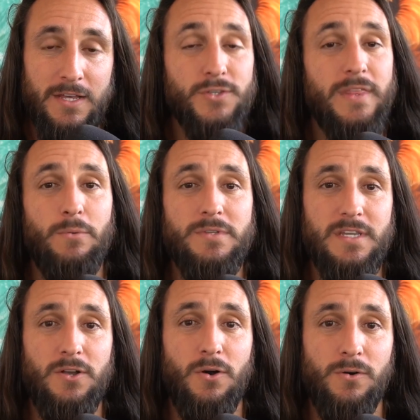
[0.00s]
So that was
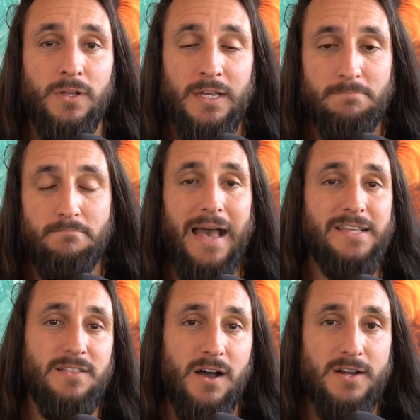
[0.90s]
the goal.
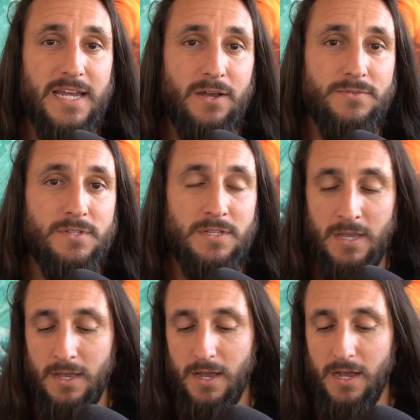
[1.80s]
Mass lockdowns,
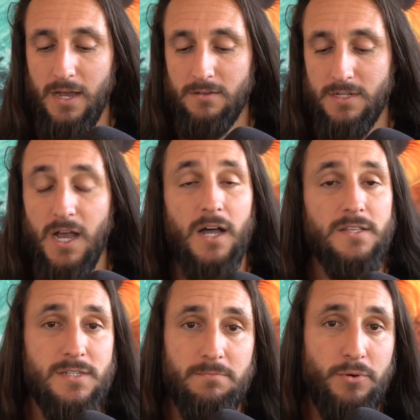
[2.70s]

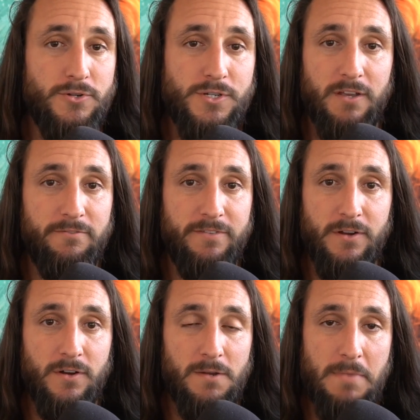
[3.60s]
constant pushing of
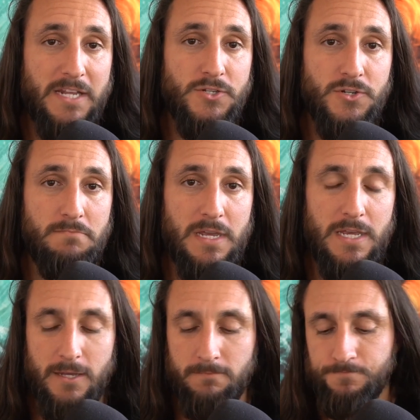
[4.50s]
fear on mainstream media,